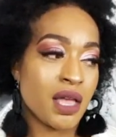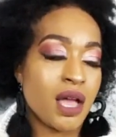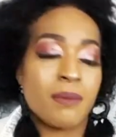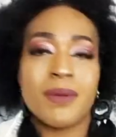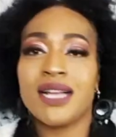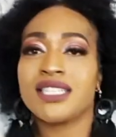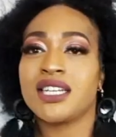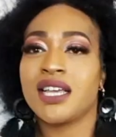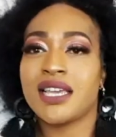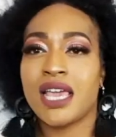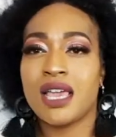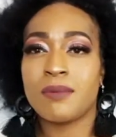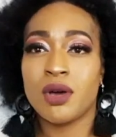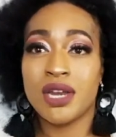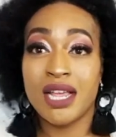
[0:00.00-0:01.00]
imagine I
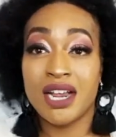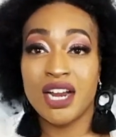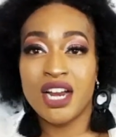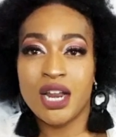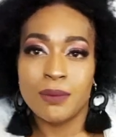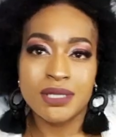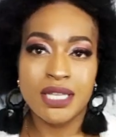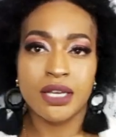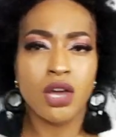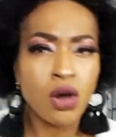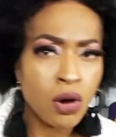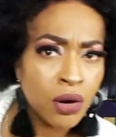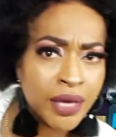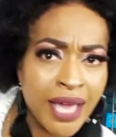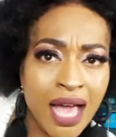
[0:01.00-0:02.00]
came on here and I was like,
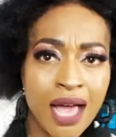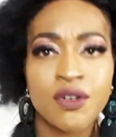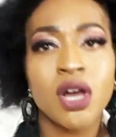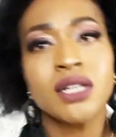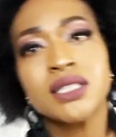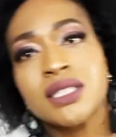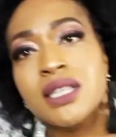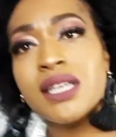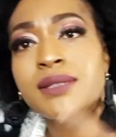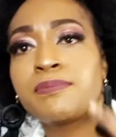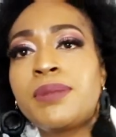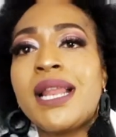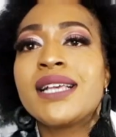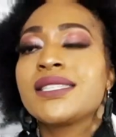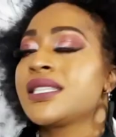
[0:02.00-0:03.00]
oh yeah, I've gone to this
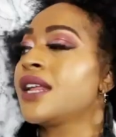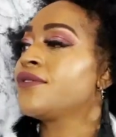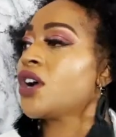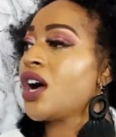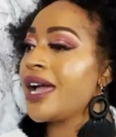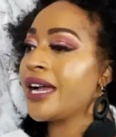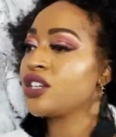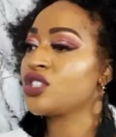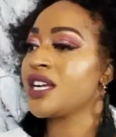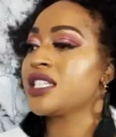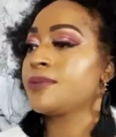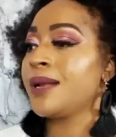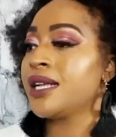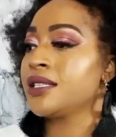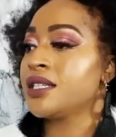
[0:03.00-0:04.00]
place and I've got hair
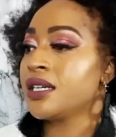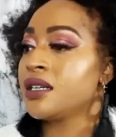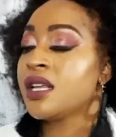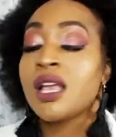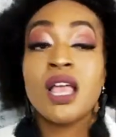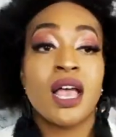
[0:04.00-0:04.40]
transplant done,